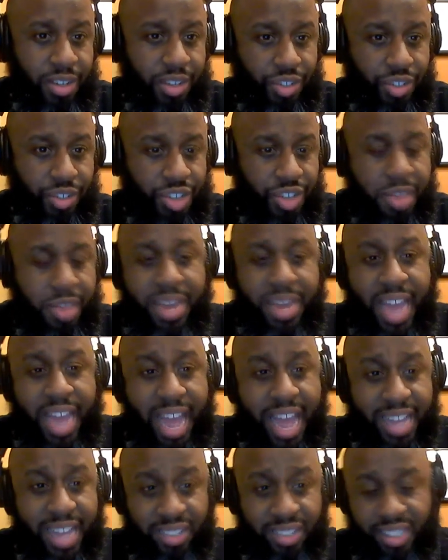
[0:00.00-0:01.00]
Jimmy
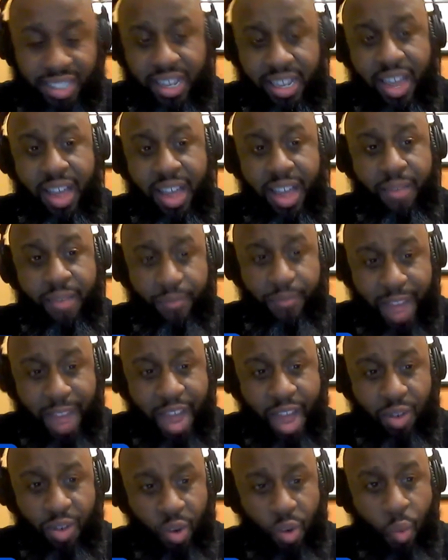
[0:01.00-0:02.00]
has
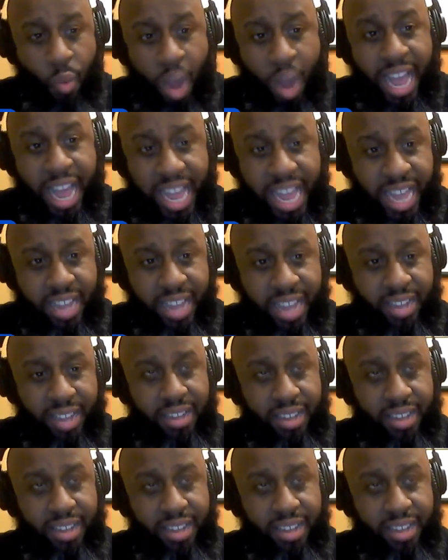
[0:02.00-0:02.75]
found a way